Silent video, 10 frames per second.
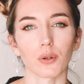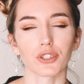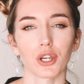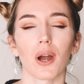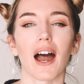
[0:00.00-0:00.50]

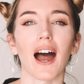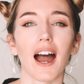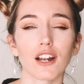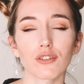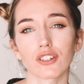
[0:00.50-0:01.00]
also a
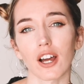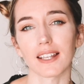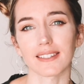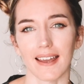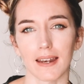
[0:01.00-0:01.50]
$100
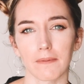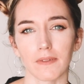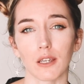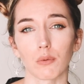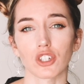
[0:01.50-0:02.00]
sign-up
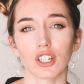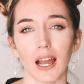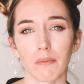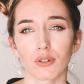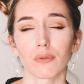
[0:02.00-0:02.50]
fee, which
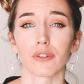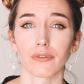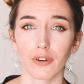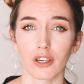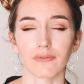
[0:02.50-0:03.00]
comes off the
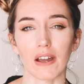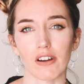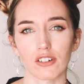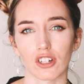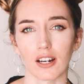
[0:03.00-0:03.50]
first
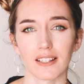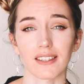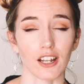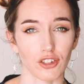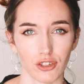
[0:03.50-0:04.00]
$500
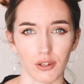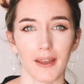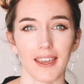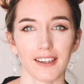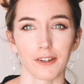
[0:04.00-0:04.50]
that you do
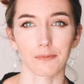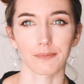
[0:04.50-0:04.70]
make.